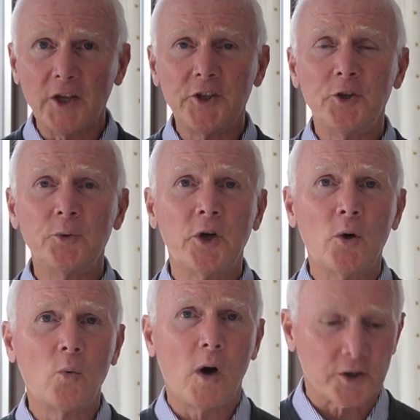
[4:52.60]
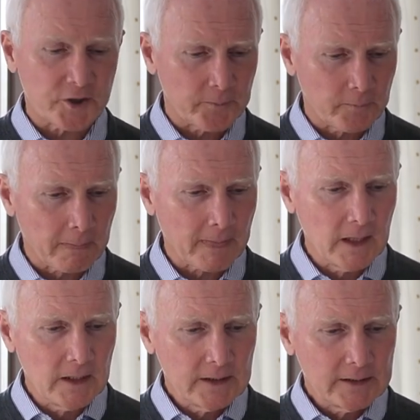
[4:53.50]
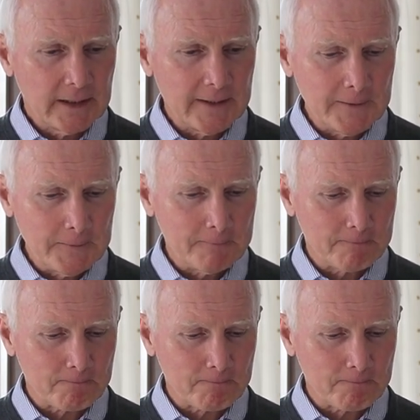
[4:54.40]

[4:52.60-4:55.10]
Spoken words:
you know what. Now,